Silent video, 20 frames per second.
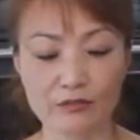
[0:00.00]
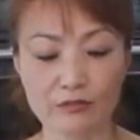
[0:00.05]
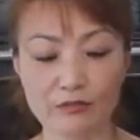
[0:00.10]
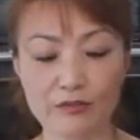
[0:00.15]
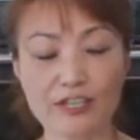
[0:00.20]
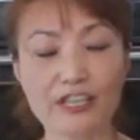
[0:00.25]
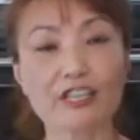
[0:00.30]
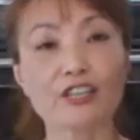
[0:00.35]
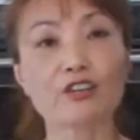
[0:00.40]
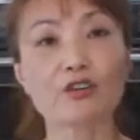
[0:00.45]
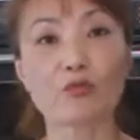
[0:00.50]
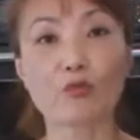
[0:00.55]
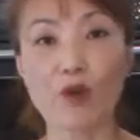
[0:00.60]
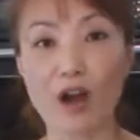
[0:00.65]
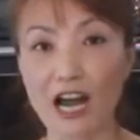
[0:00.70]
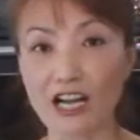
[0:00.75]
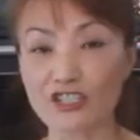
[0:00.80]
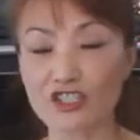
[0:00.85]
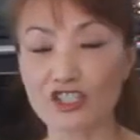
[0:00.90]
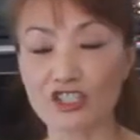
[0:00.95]
We need to
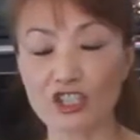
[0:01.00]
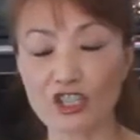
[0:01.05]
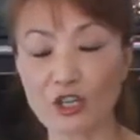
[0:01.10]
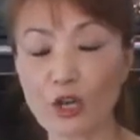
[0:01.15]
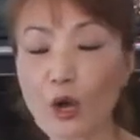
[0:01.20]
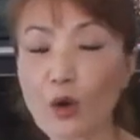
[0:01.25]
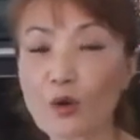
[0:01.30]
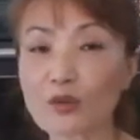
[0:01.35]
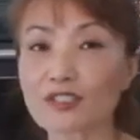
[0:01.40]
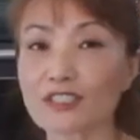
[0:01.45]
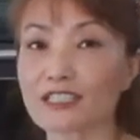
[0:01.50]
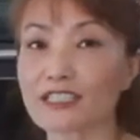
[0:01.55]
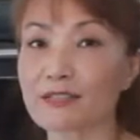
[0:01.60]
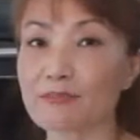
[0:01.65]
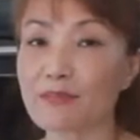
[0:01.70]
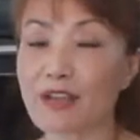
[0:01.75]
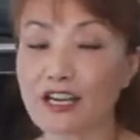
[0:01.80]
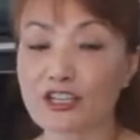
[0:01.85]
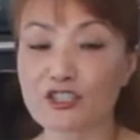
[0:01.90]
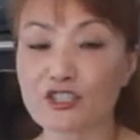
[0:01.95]
watch closely,
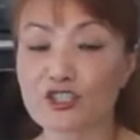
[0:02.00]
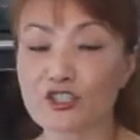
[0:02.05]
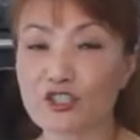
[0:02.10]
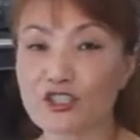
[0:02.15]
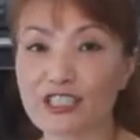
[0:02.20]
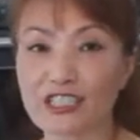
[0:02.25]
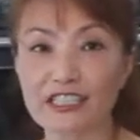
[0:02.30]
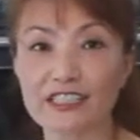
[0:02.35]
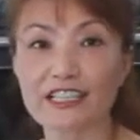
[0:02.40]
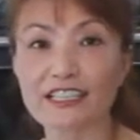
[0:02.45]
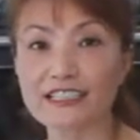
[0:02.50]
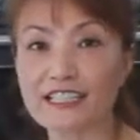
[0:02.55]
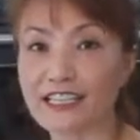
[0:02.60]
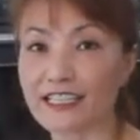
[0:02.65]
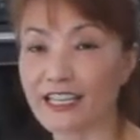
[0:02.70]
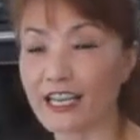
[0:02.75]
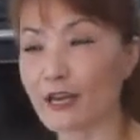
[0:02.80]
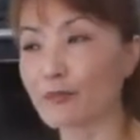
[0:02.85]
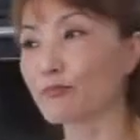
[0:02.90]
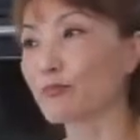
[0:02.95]
make sure it doesn't
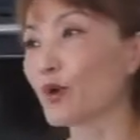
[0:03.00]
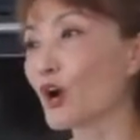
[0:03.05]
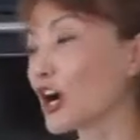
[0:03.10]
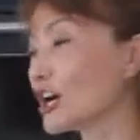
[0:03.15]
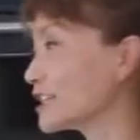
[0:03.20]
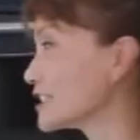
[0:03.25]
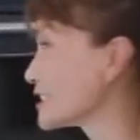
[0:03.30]
get burned.